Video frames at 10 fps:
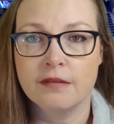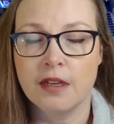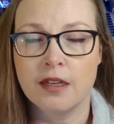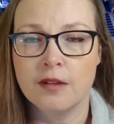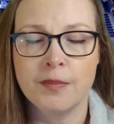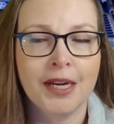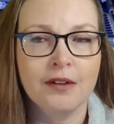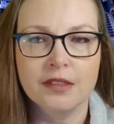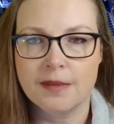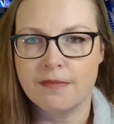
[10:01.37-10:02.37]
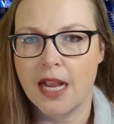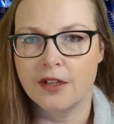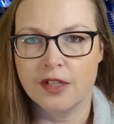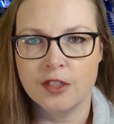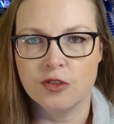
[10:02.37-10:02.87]
Uh, apparently,
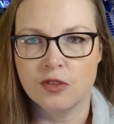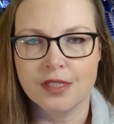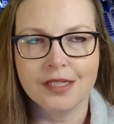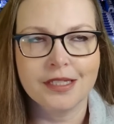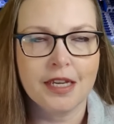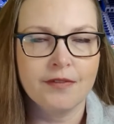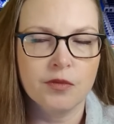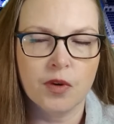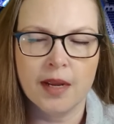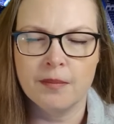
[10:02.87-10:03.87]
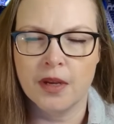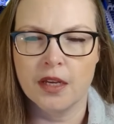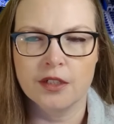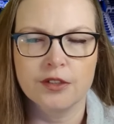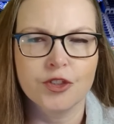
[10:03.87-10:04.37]
minor injuries to David
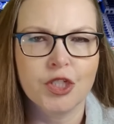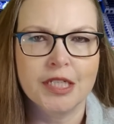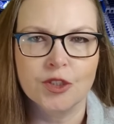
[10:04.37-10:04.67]
Reinbacher, Jayden